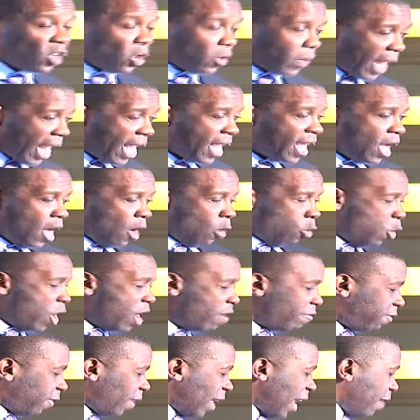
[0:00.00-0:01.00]
okay,
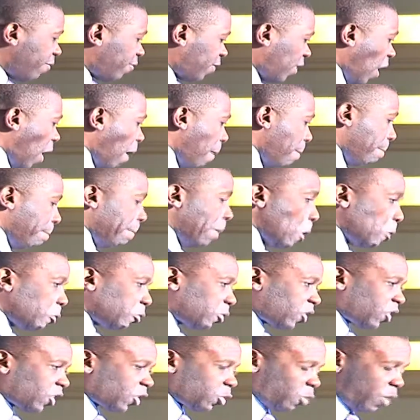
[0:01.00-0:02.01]
we've left our
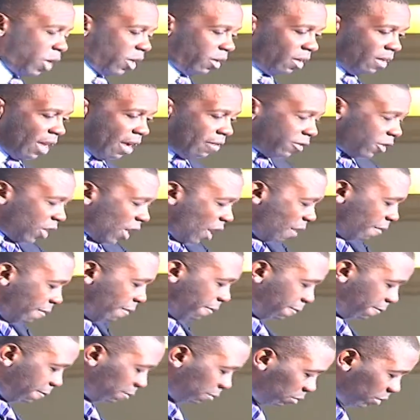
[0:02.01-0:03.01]
boats, we've left our
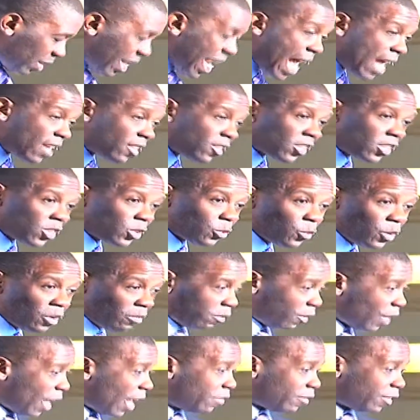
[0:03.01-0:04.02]
nets, we've
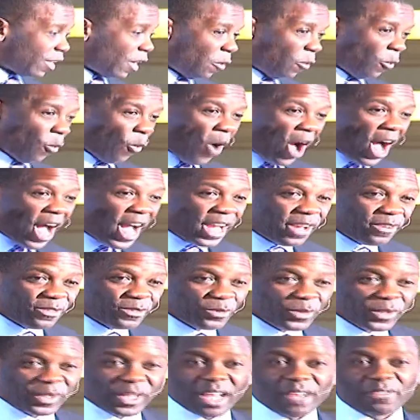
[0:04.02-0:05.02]
left our wives,
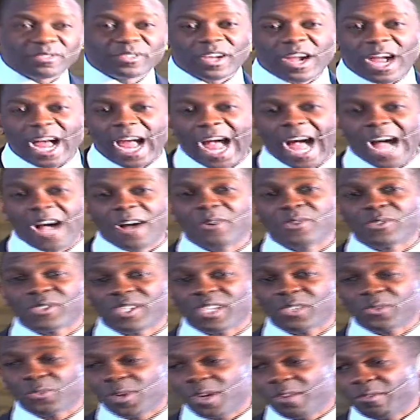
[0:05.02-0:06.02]
we've left our
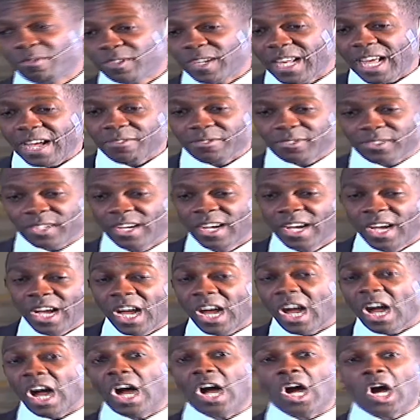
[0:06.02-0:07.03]
houses, we've left
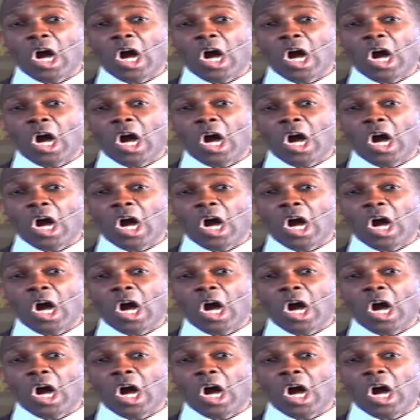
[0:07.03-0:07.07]
our